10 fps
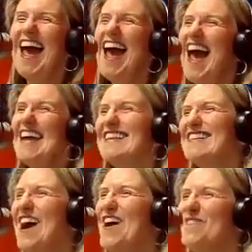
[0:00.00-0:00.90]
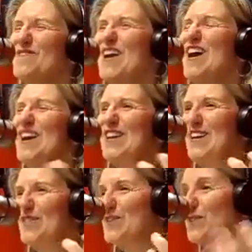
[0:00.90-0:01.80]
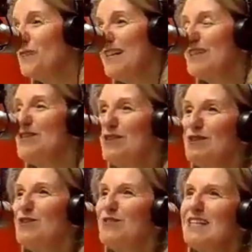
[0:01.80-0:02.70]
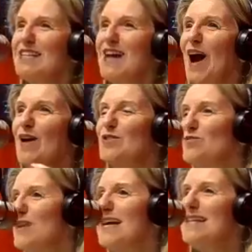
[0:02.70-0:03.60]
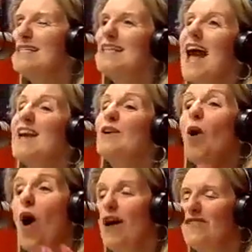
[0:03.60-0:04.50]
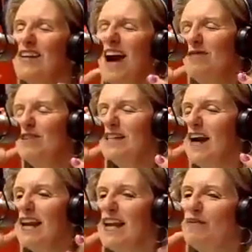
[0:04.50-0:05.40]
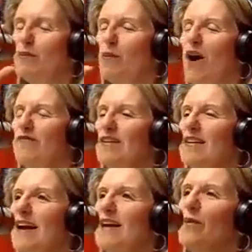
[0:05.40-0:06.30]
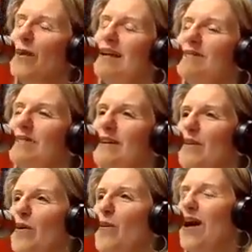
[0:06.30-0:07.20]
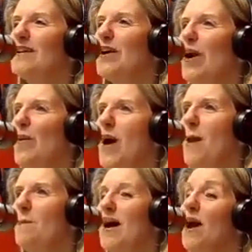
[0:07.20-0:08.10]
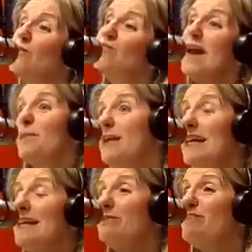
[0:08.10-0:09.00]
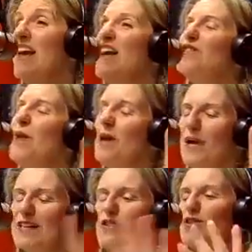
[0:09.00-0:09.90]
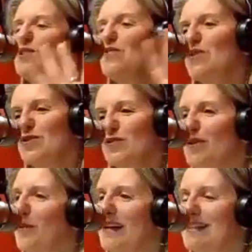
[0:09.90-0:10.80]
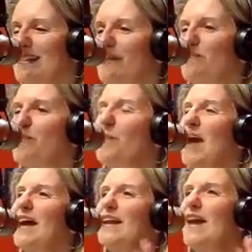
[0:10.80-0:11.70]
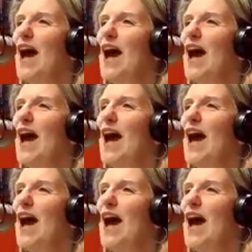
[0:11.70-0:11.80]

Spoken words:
and sweet, sugary drinks and coffee. I really kind of gave up coffee anyway a while ago, but red meat. So anyway, it's just for 3 weeks, but